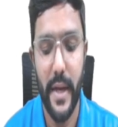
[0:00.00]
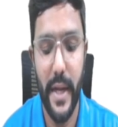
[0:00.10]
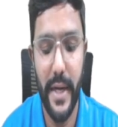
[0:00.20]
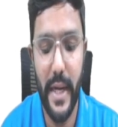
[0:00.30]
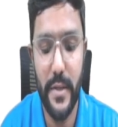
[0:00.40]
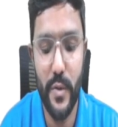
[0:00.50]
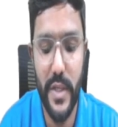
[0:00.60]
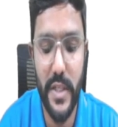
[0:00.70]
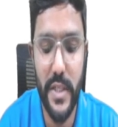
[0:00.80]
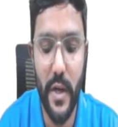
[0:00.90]
Correct? So
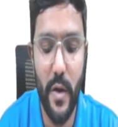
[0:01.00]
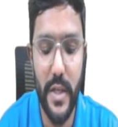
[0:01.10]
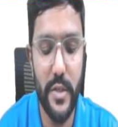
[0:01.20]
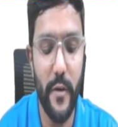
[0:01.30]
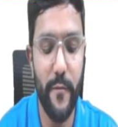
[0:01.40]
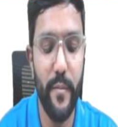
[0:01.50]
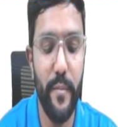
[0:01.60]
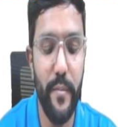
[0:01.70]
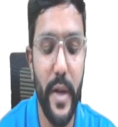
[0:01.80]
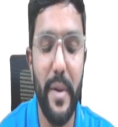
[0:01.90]
this is the cost of
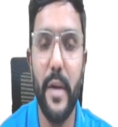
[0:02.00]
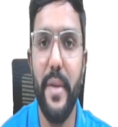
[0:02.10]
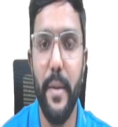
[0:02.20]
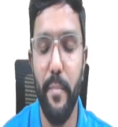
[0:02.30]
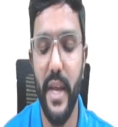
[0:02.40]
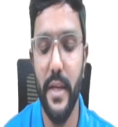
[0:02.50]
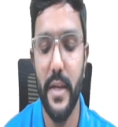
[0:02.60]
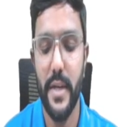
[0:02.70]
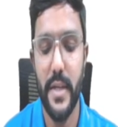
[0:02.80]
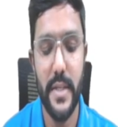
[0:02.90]
department P.
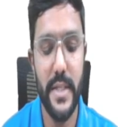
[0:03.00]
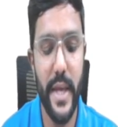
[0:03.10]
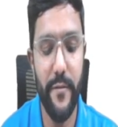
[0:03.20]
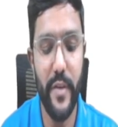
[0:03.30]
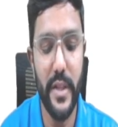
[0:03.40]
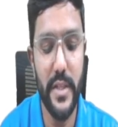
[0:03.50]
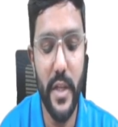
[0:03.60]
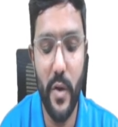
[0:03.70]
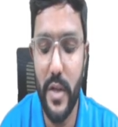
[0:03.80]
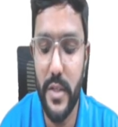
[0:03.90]
Same way, this is
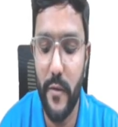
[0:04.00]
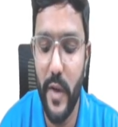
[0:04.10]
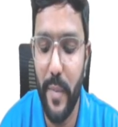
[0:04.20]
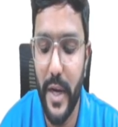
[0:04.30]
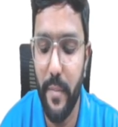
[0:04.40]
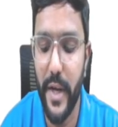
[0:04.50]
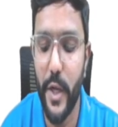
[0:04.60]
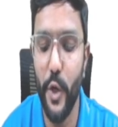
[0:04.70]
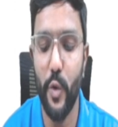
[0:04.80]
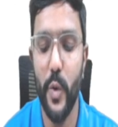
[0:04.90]
the cost of department
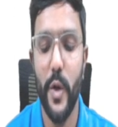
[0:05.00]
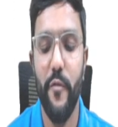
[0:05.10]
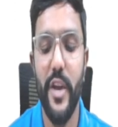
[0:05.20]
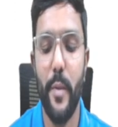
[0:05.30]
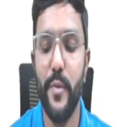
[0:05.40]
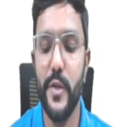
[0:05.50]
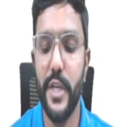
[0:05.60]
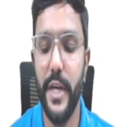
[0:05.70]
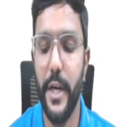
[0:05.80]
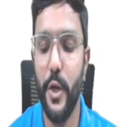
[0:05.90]
Q. We
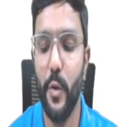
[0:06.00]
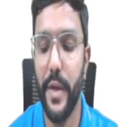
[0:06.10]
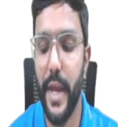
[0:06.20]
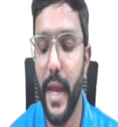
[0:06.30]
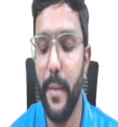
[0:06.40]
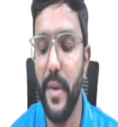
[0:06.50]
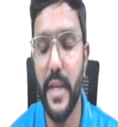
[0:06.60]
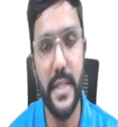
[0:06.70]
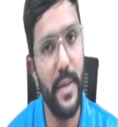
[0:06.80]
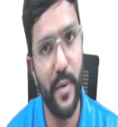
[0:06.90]
apportioned it to A,
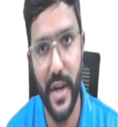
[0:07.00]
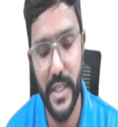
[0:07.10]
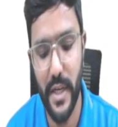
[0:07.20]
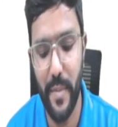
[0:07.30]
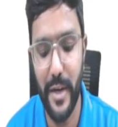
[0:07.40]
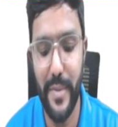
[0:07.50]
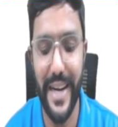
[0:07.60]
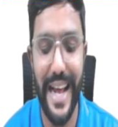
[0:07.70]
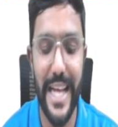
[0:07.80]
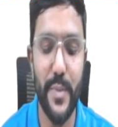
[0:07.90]
B, C production
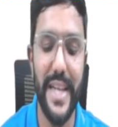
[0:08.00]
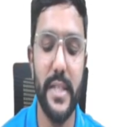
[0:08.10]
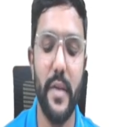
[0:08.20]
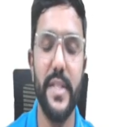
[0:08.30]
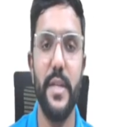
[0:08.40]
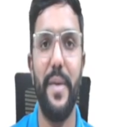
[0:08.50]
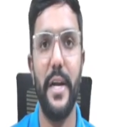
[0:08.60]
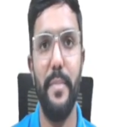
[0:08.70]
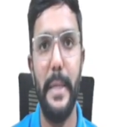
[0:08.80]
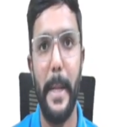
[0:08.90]
department as well as service
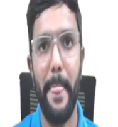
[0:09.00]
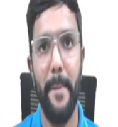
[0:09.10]
department.